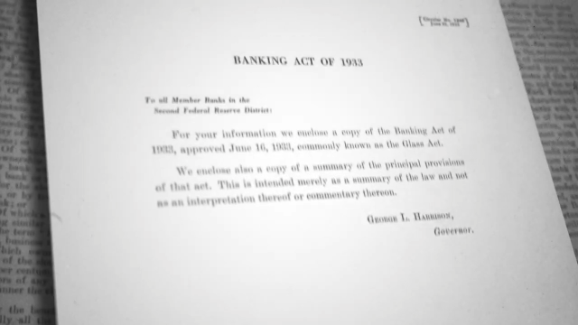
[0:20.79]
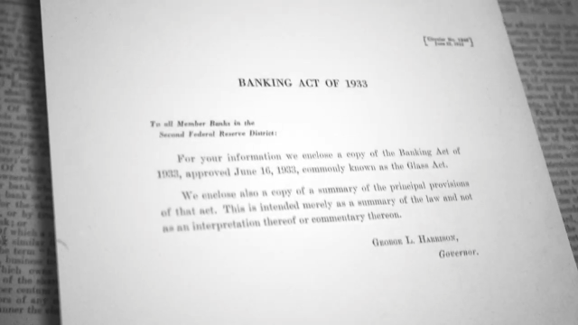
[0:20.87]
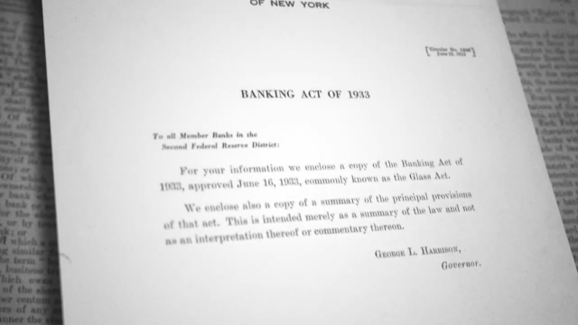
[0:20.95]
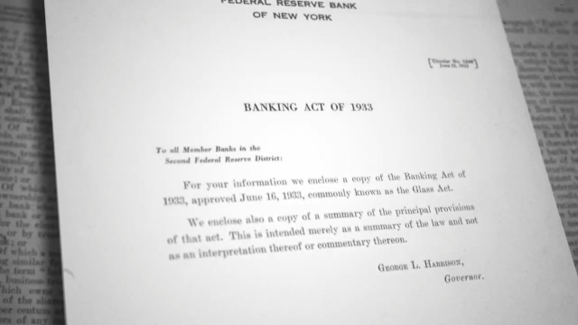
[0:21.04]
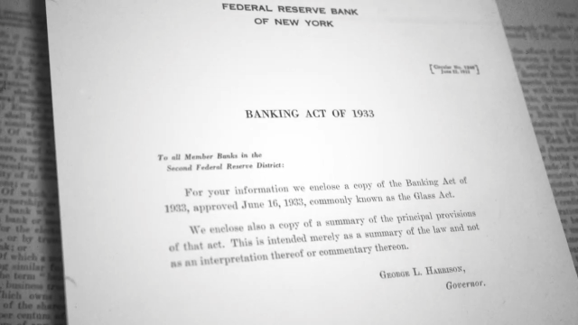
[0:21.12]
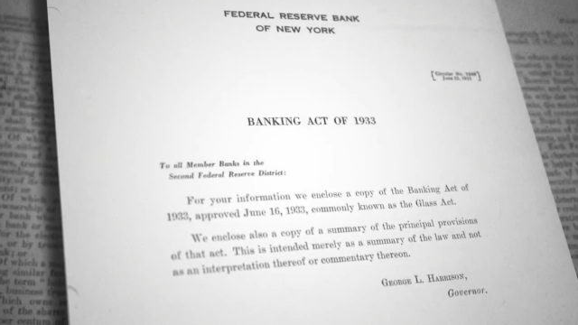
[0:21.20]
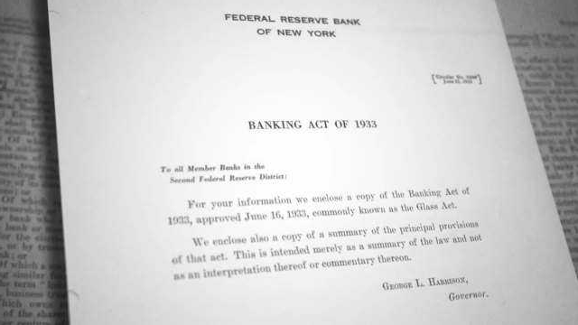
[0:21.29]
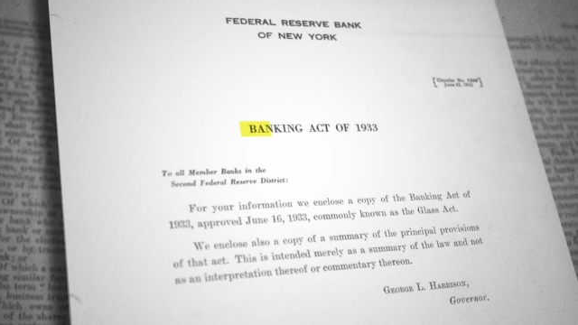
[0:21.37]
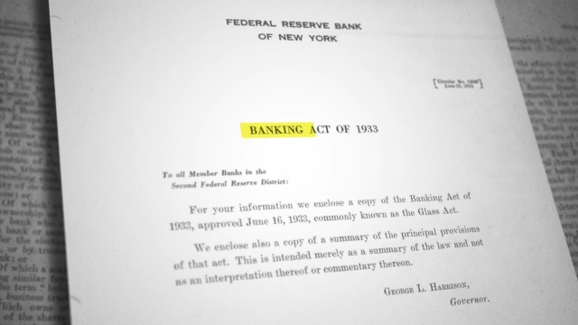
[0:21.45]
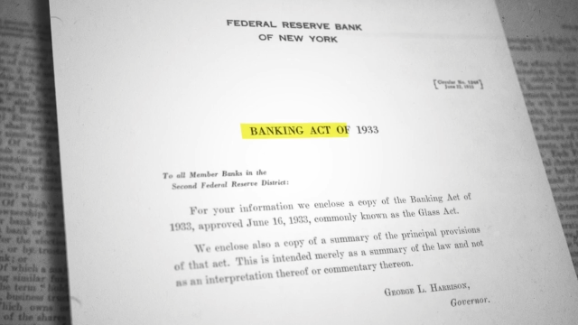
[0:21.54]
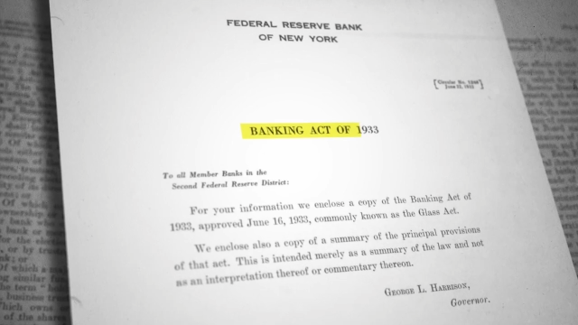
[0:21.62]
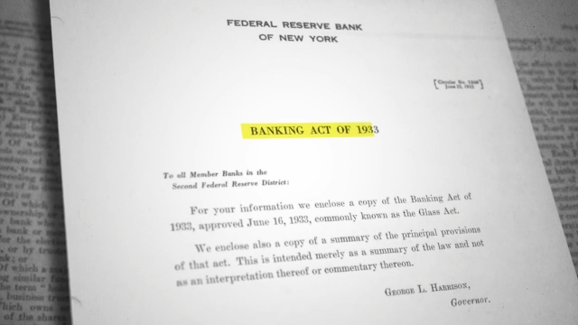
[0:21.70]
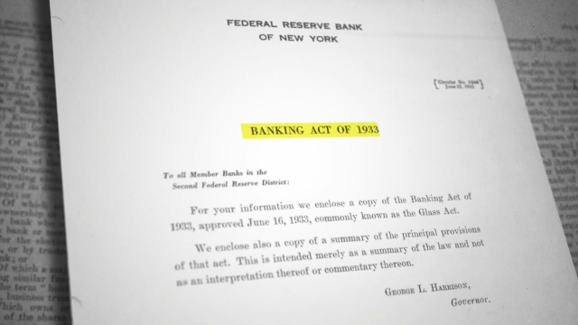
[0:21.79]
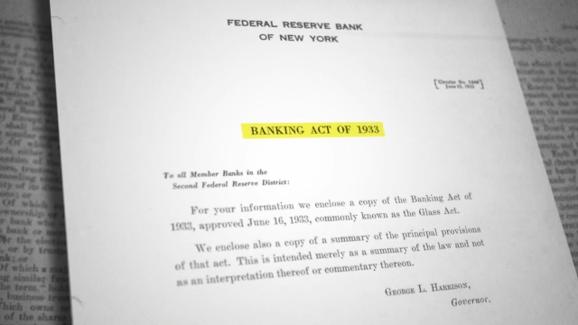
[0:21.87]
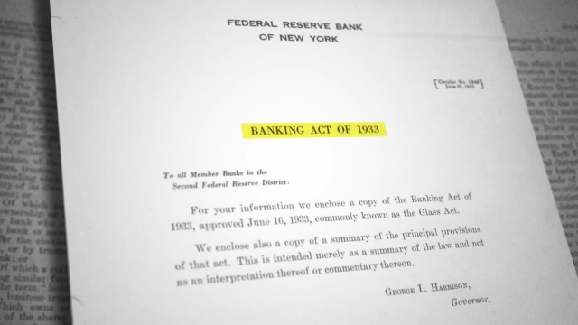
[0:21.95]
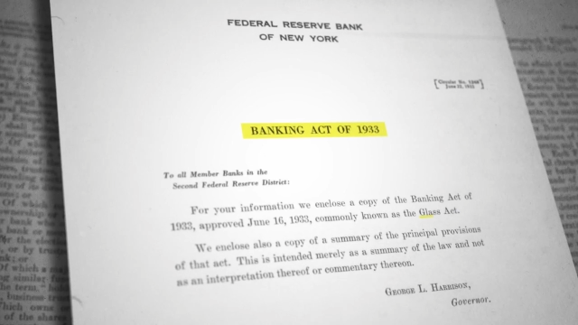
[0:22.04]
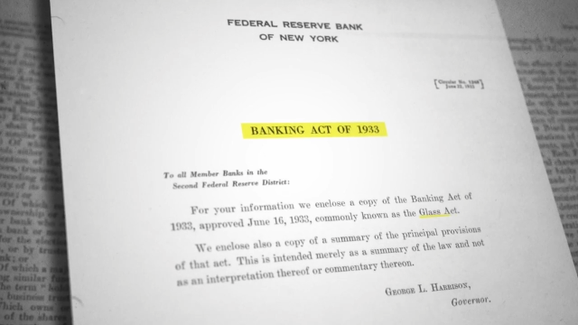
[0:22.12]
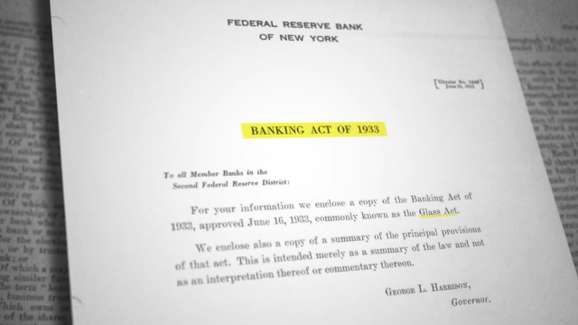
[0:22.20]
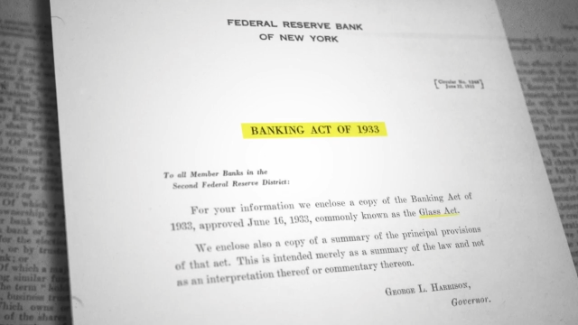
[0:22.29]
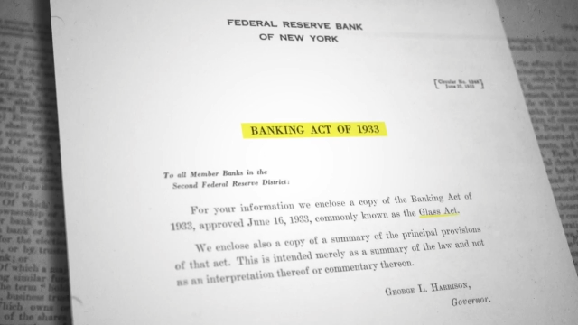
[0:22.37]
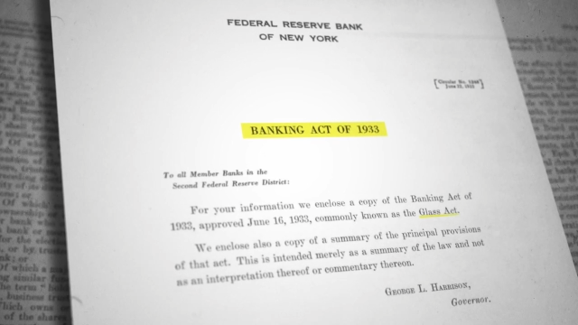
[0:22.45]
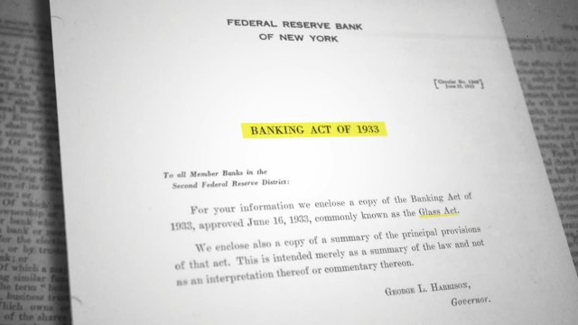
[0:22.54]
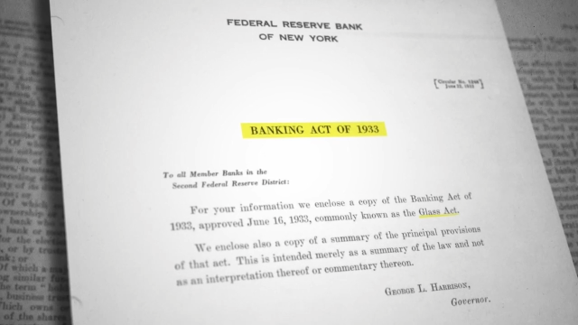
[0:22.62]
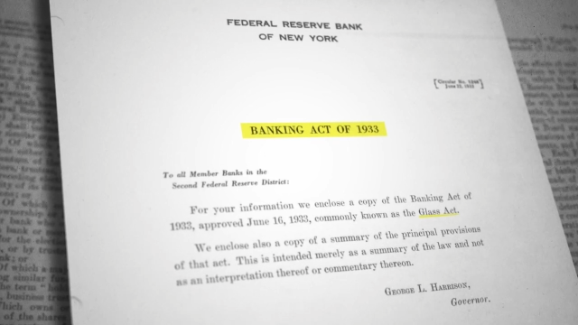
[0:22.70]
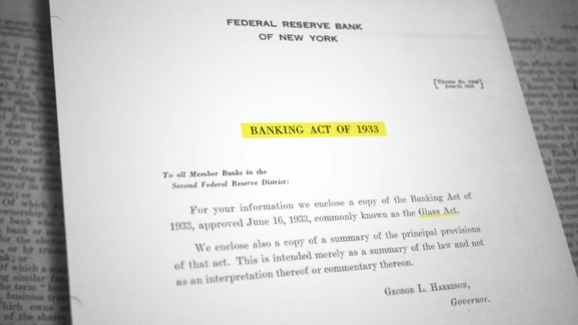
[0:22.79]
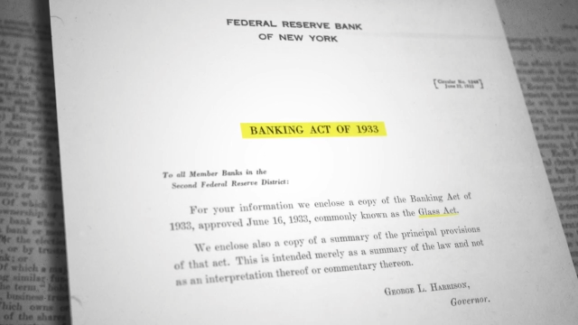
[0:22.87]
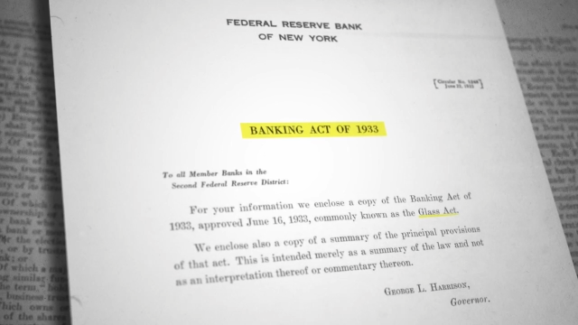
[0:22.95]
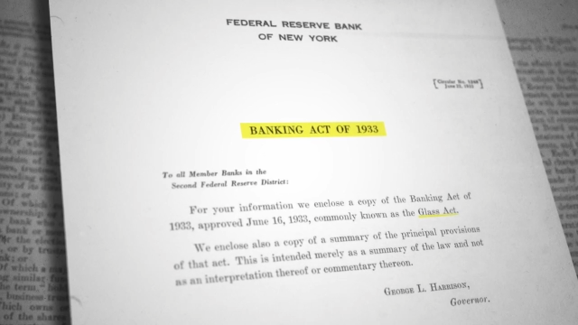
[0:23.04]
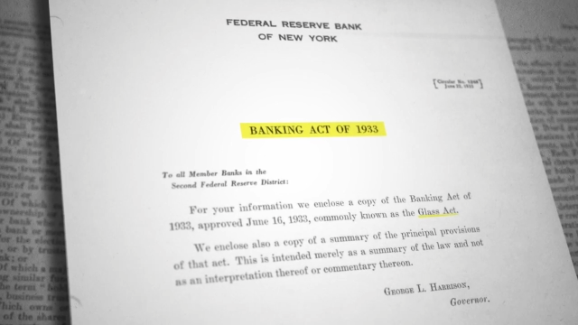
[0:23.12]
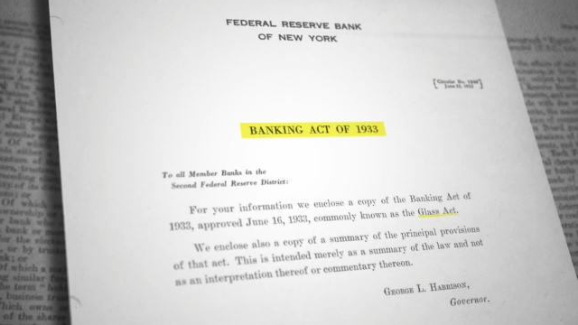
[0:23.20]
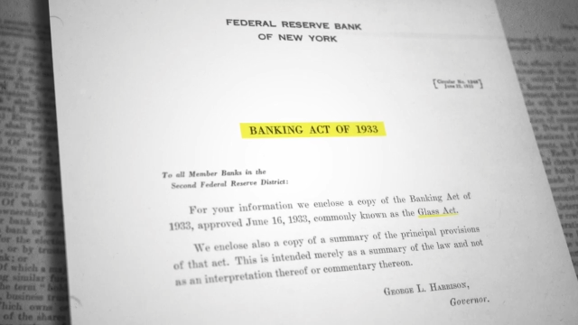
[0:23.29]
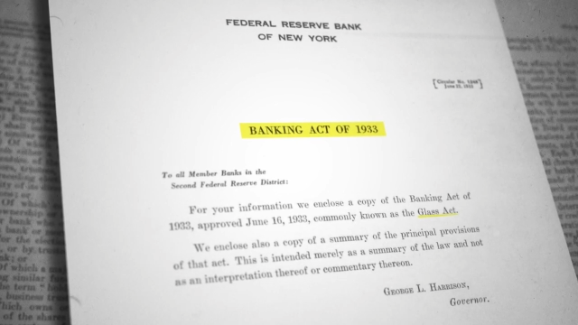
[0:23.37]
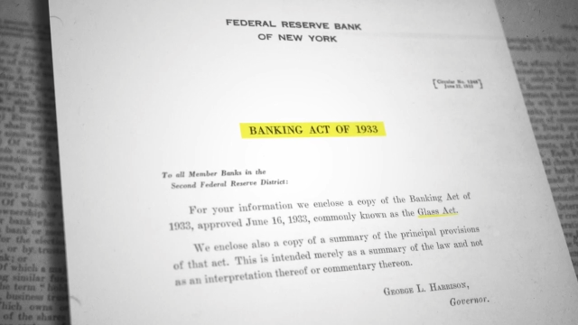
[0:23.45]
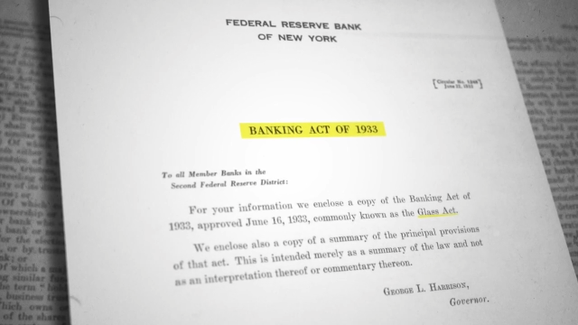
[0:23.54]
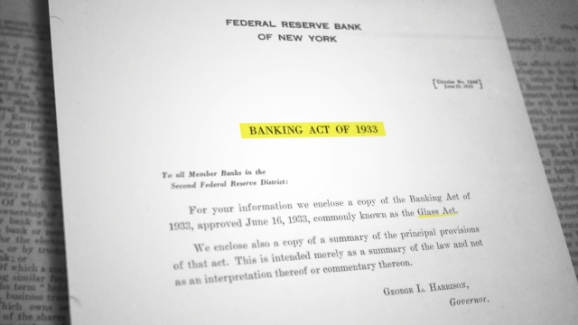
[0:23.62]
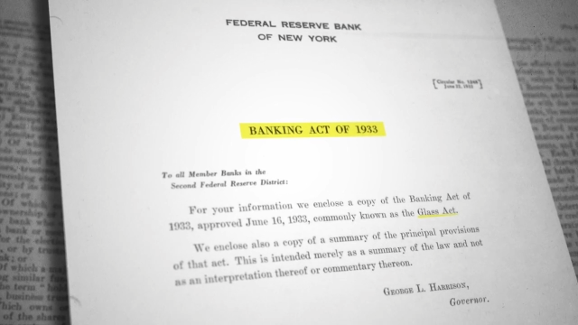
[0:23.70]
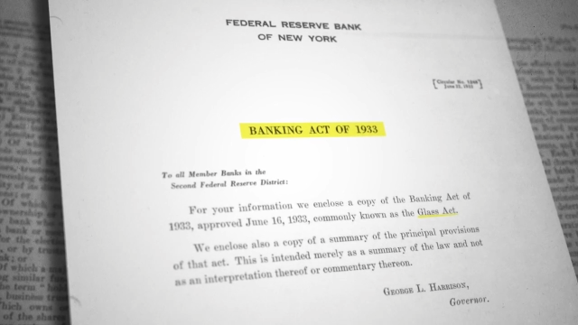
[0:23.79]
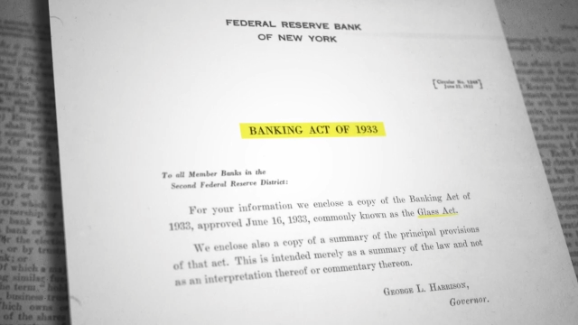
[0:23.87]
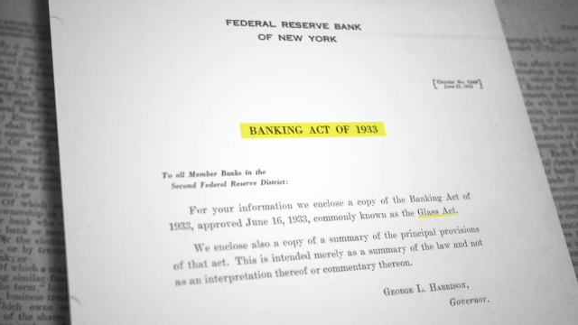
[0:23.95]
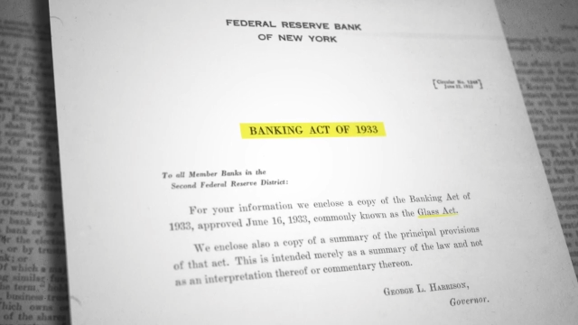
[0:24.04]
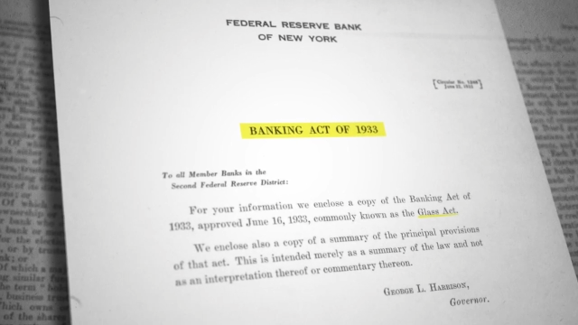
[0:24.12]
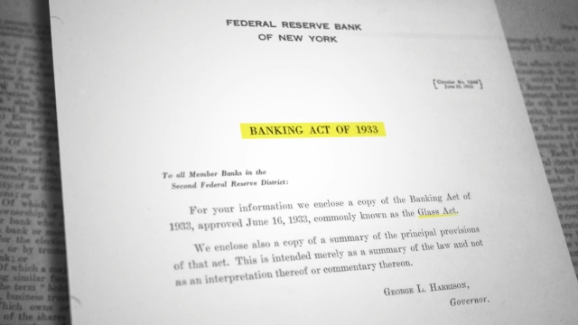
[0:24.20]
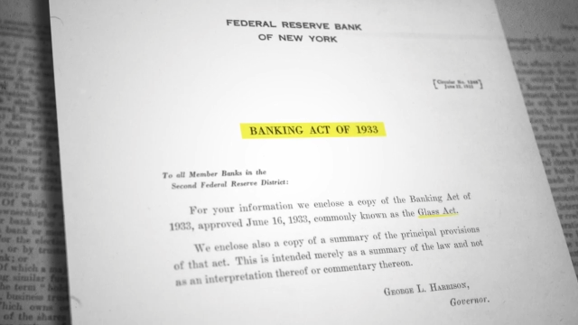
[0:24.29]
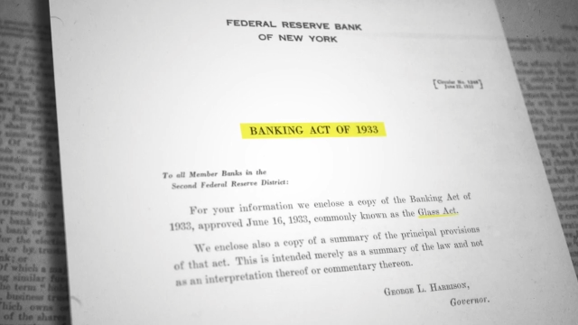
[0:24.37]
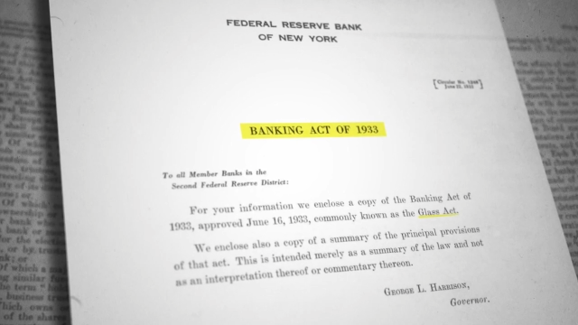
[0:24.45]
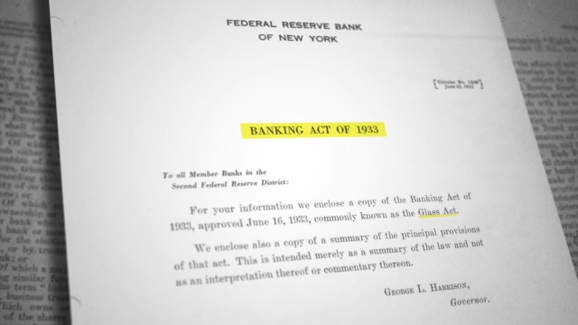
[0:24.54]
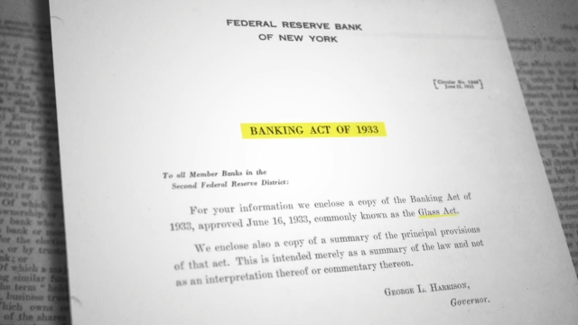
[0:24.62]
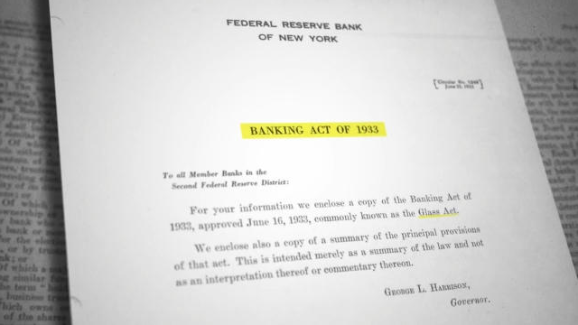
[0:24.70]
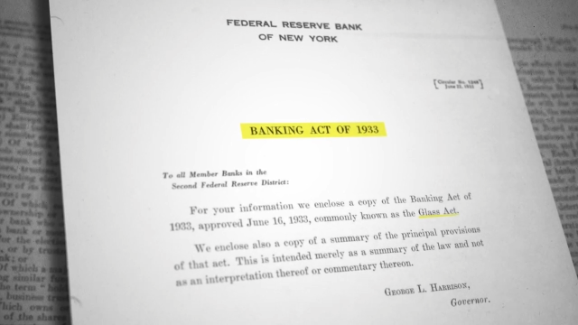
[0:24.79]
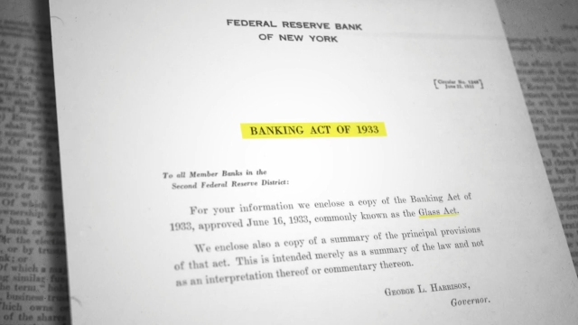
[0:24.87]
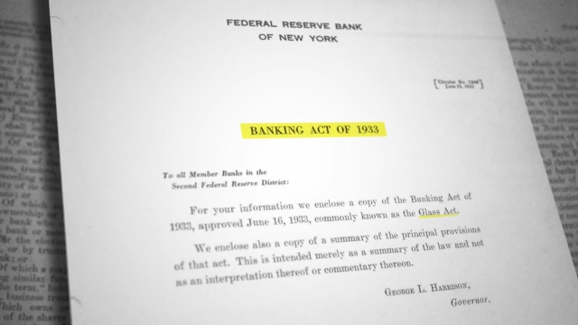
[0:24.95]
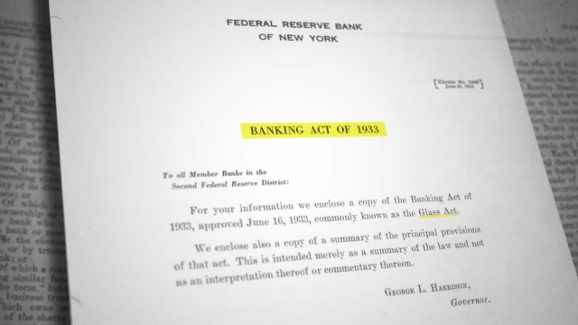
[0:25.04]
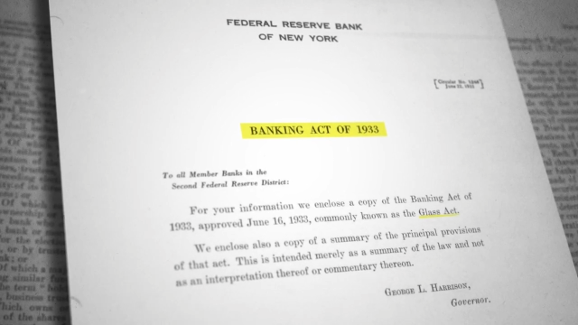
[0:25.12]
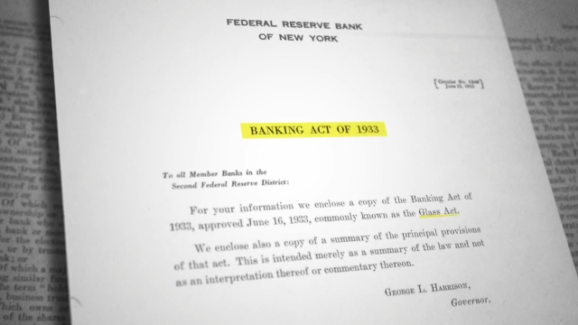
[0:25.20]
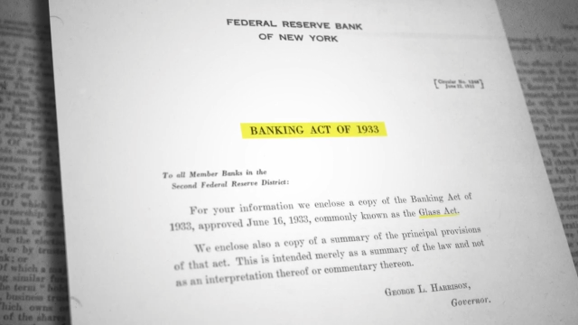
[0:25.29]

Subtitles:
Nobody's mouth can be seen.